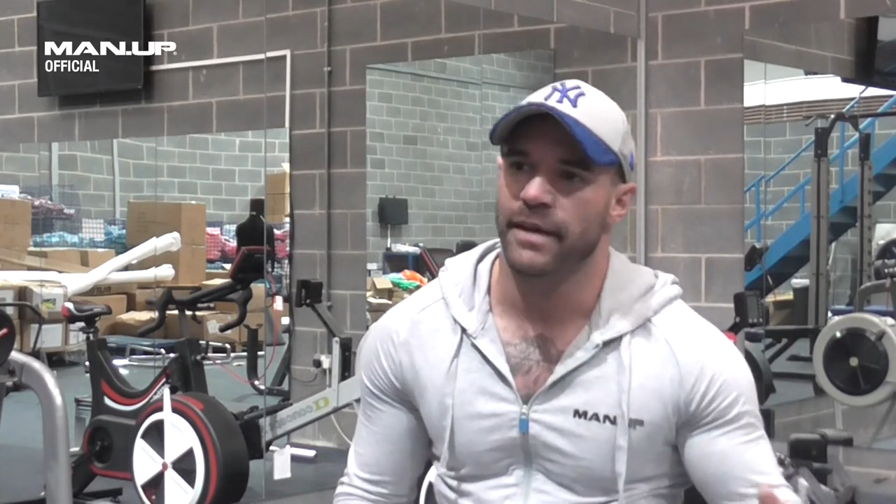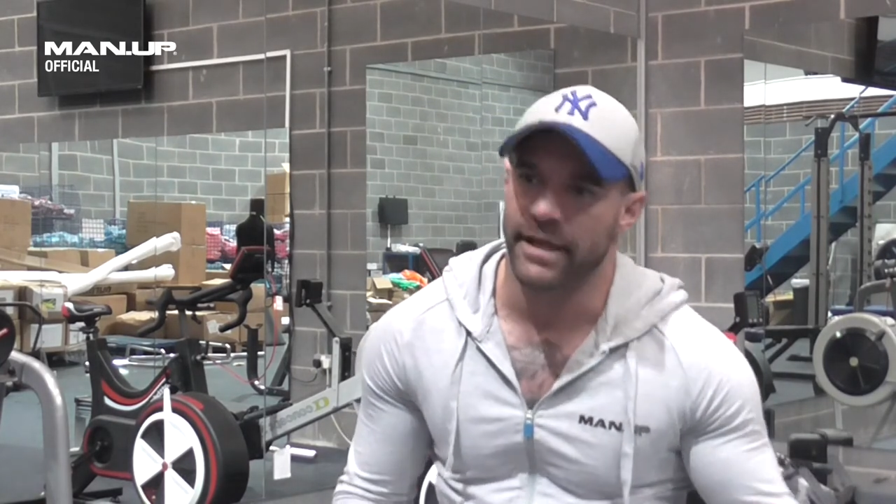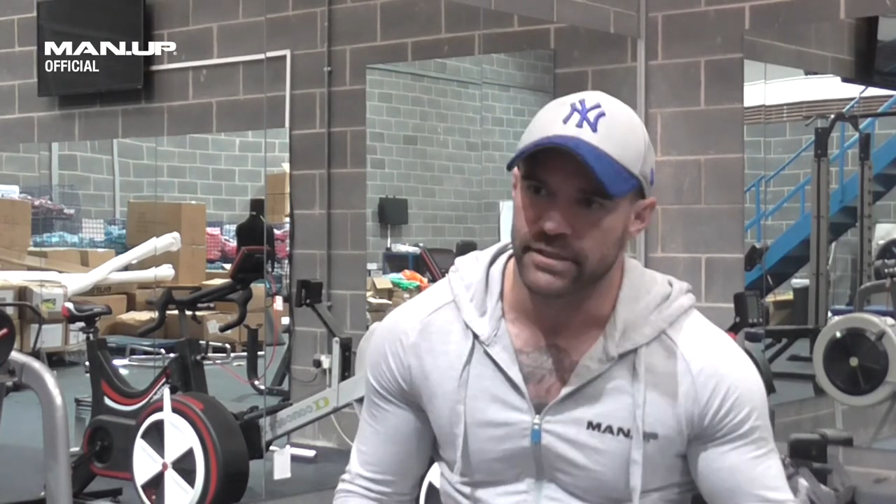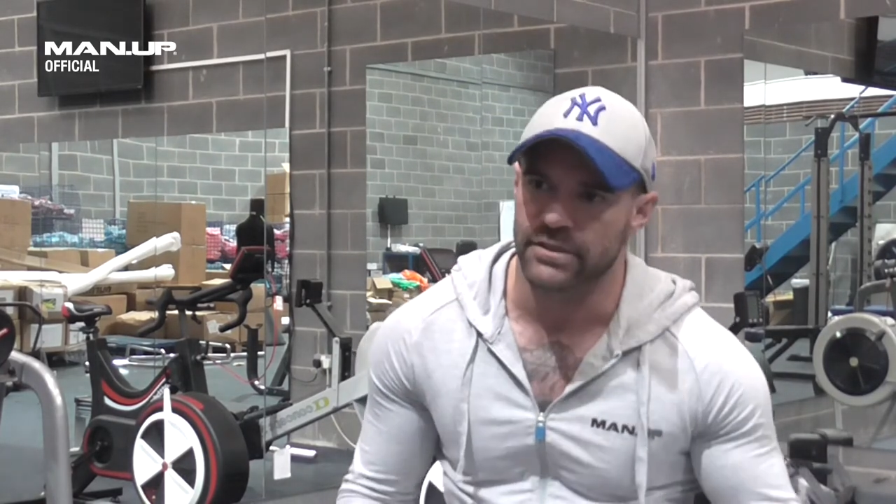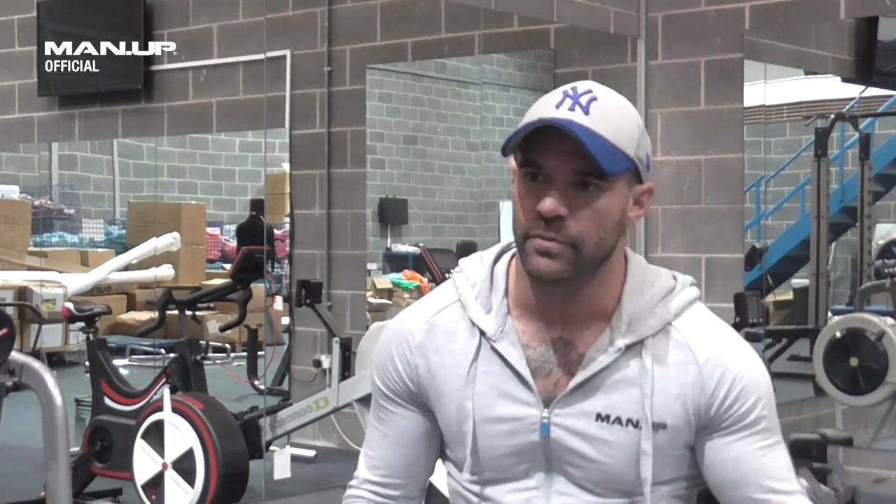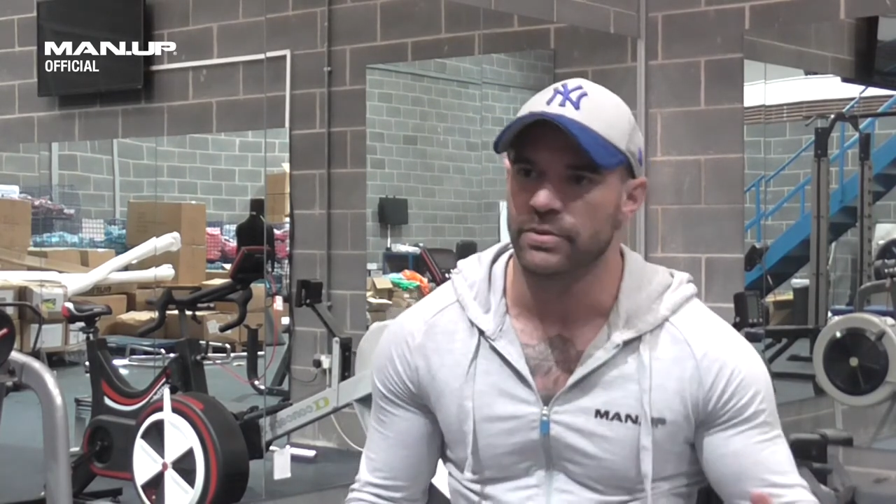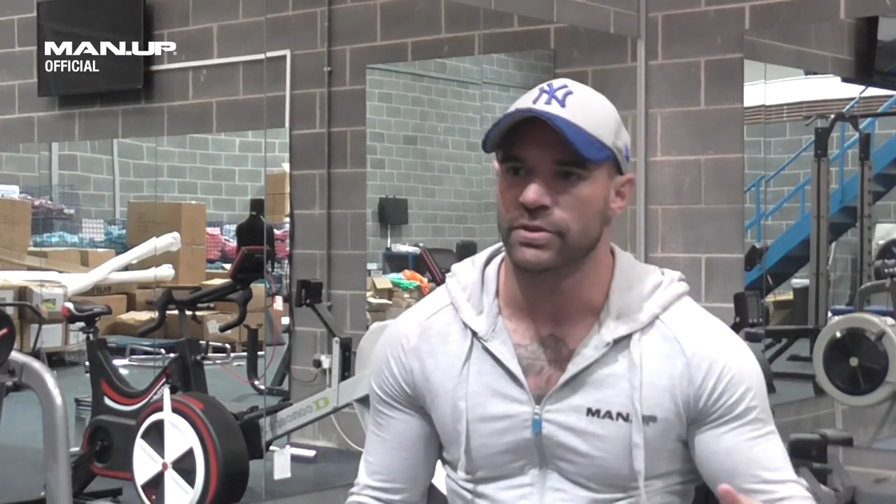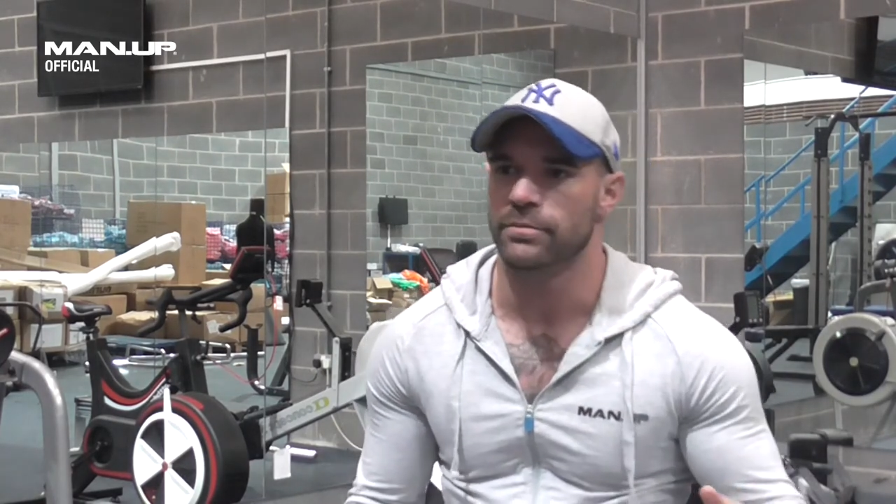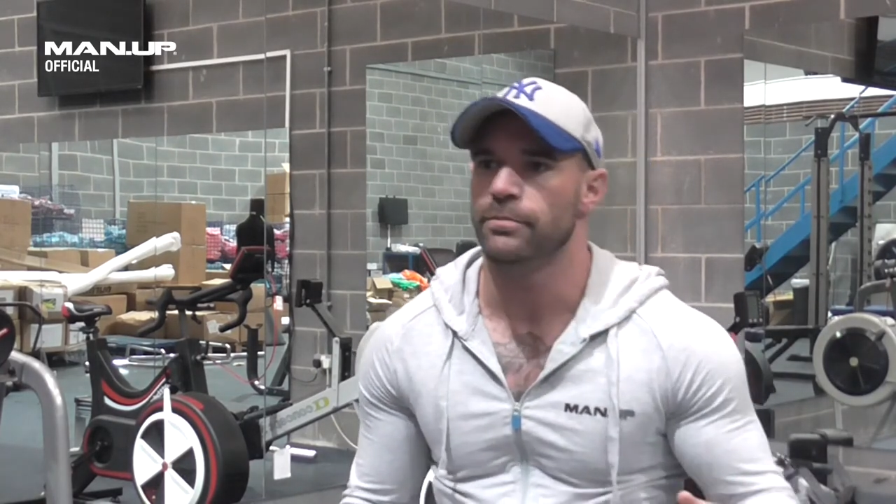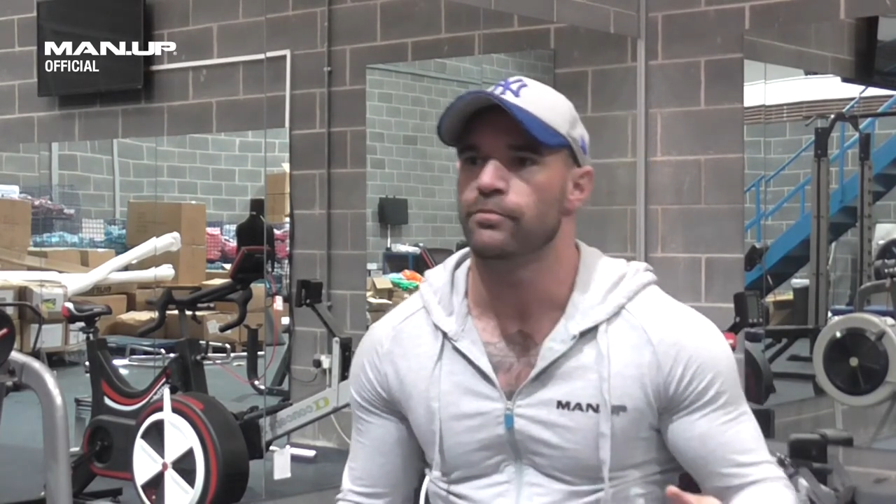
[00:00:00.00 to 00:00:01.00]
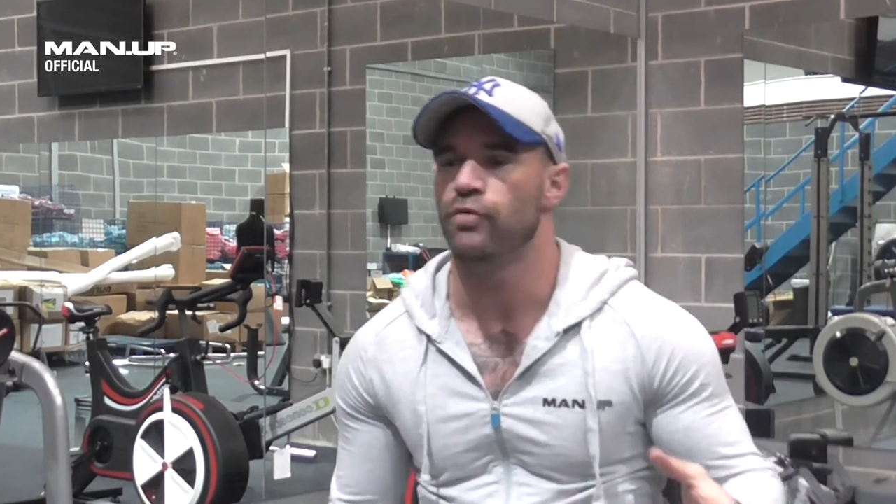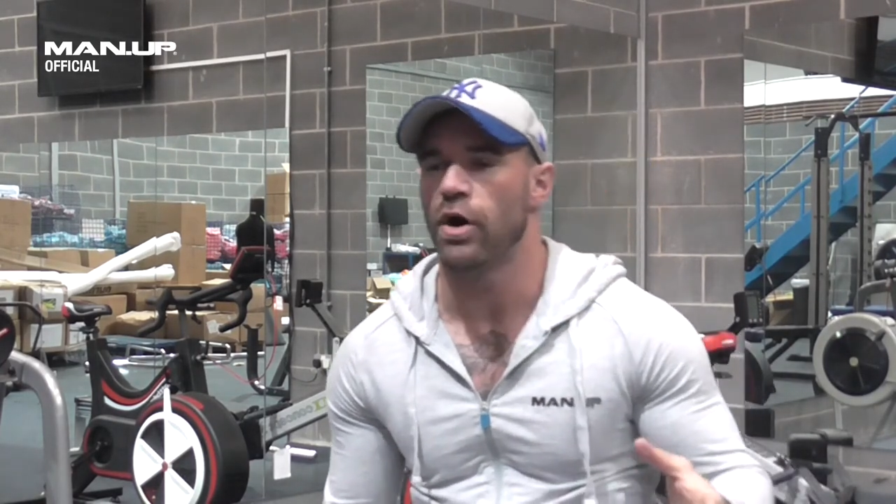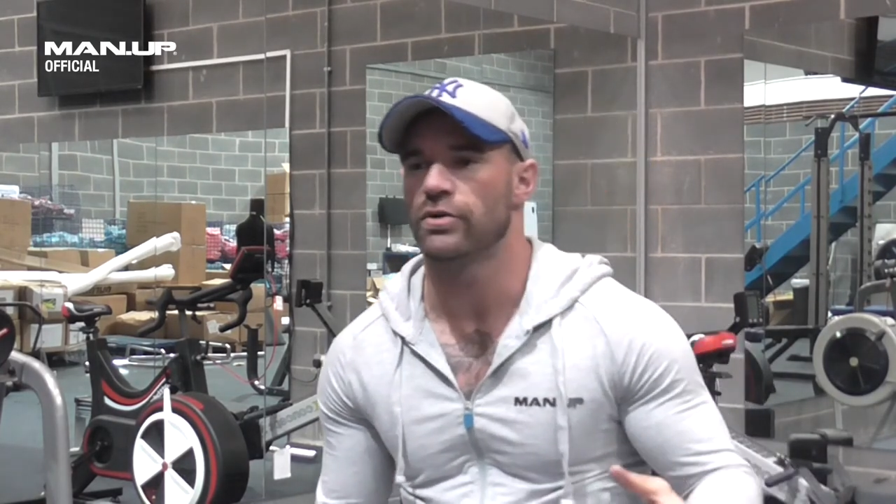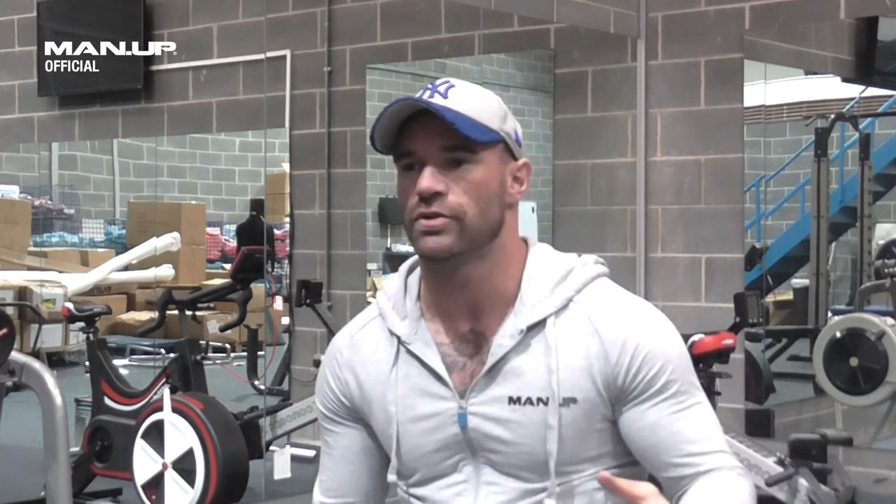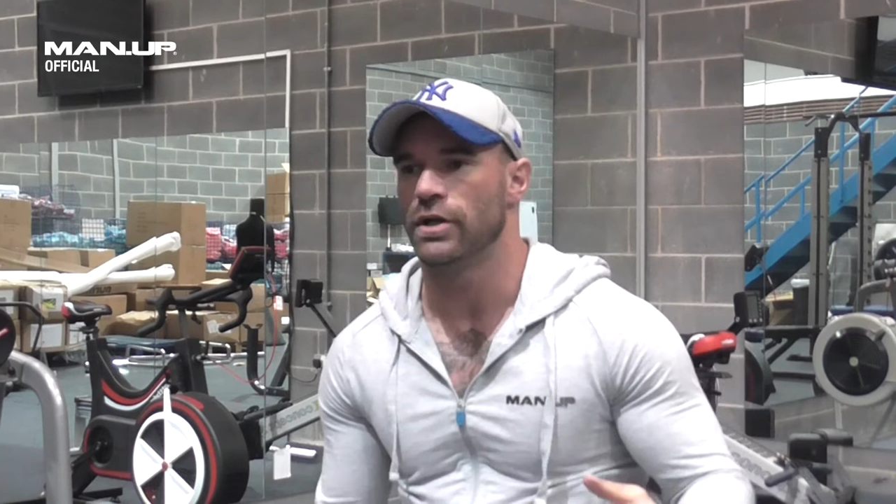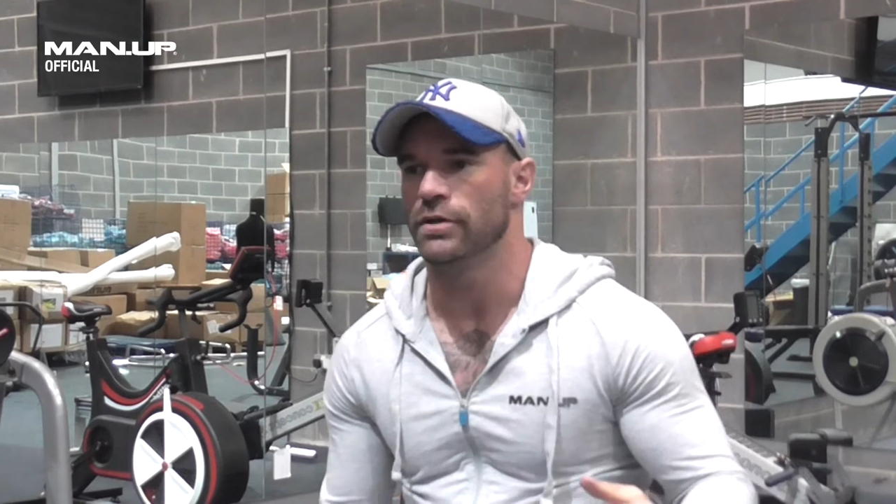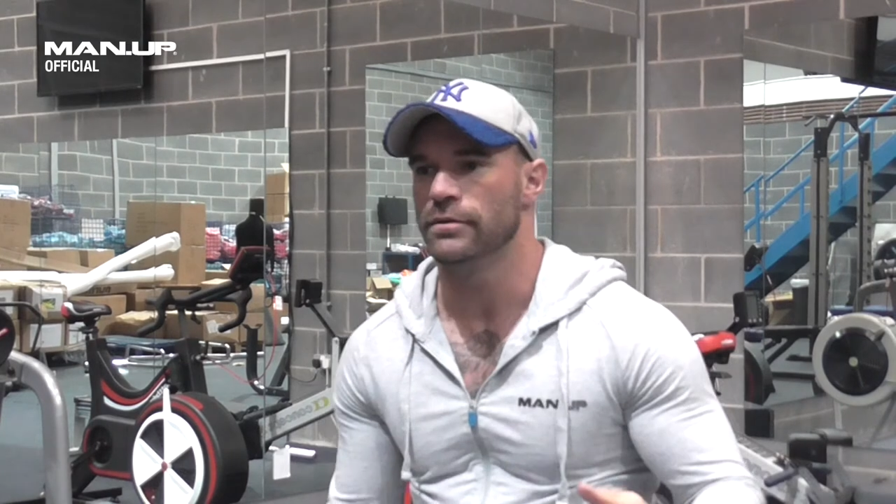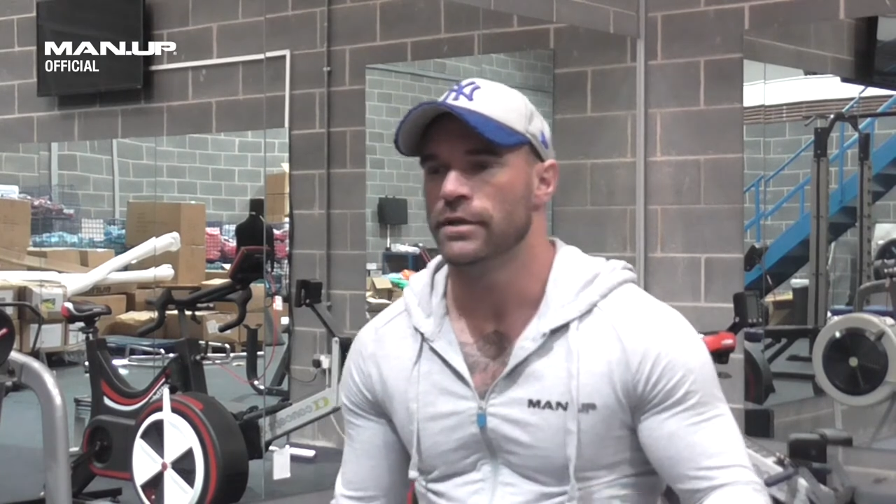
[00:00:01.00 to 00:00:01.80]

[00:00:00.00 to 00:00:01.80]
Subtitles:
best option, rock salt.